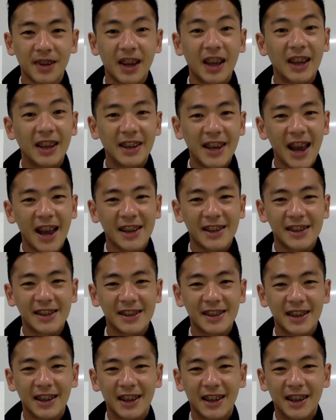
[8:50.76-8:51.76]

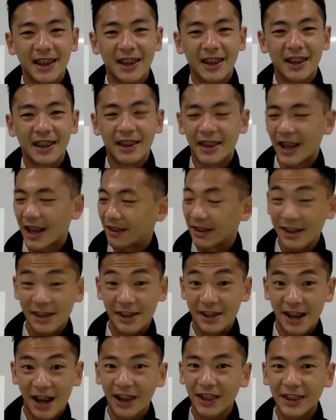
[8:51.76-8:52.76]
Yes, there
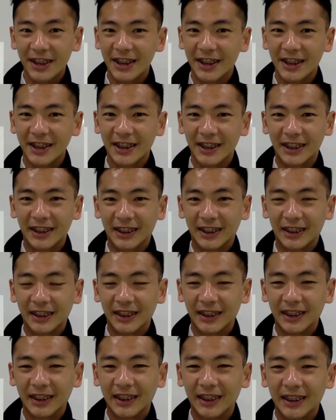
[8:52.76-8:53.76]
is nothing here.
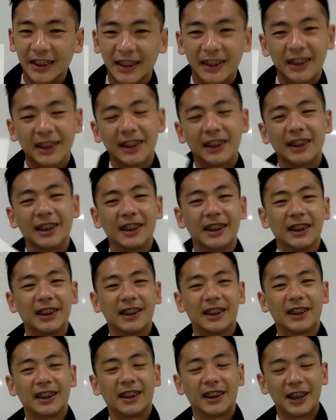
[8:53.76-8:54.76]

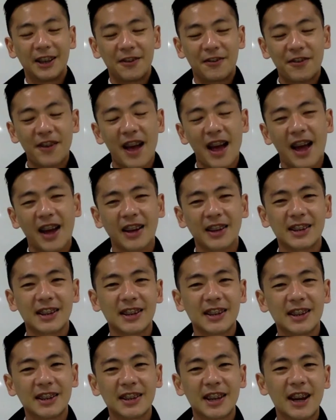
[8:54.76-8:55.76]
In fact,
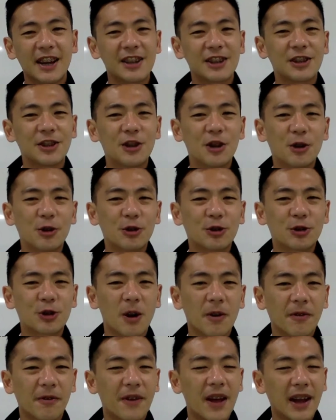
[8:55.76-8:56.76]
there is no
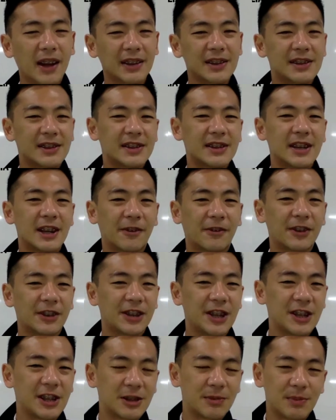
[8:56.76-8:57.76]
job vacancy
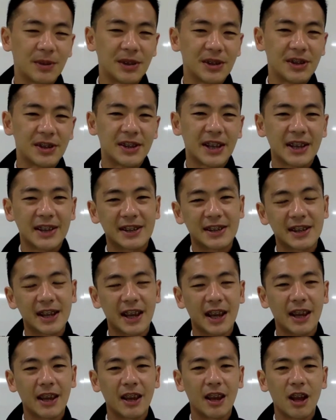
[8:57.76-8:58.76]
advertisements that
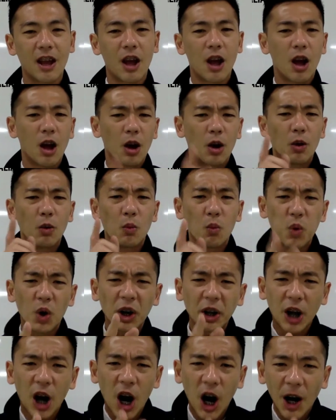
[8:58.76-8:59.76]
say,
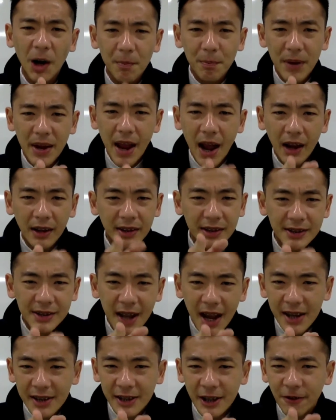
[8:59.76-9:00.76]
work hard behind the
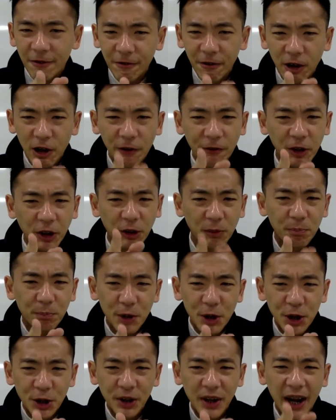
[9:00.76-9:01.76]
desk in front of a
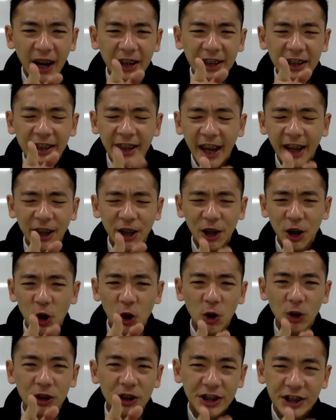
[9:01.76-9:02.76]
computer and get it
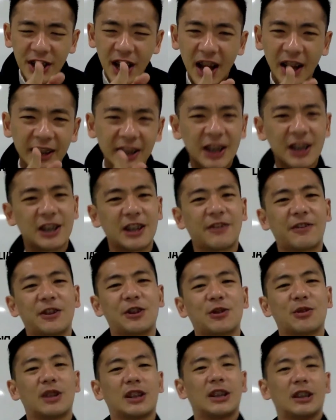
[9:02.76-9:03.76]
all done
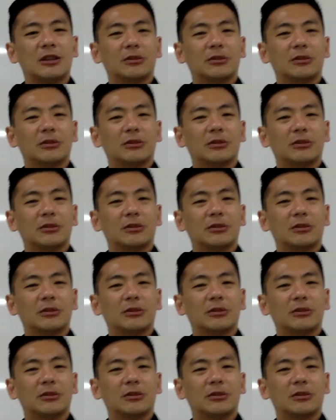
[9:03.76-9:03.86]
individually.